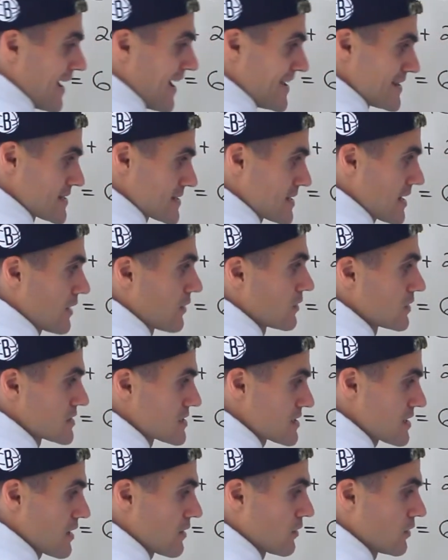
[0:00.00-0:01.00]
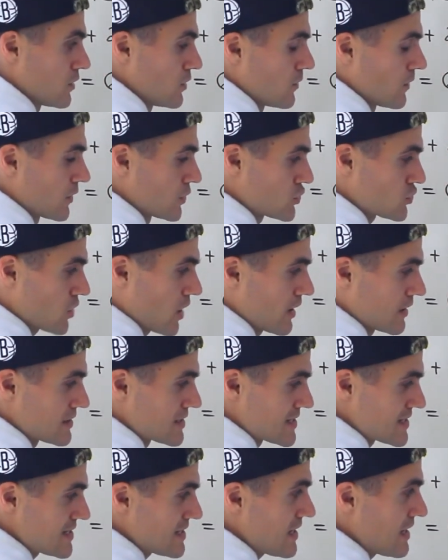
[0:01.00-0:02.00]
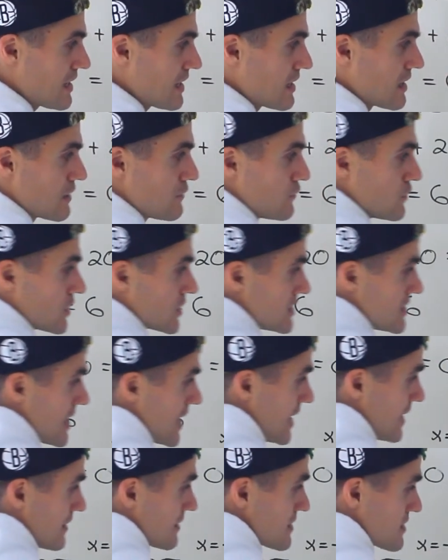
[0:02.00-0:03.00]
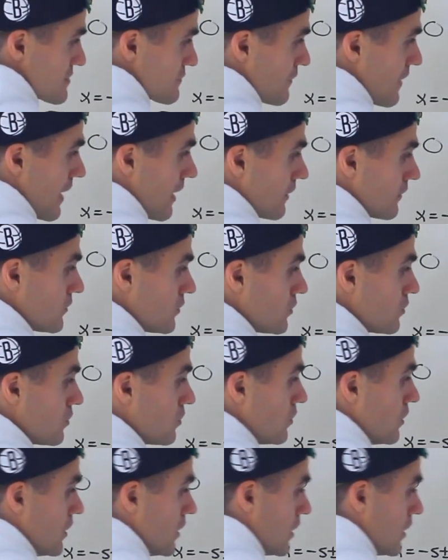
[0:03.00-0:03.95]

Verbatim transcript: etc., etc. You want to try to see if you could take this value,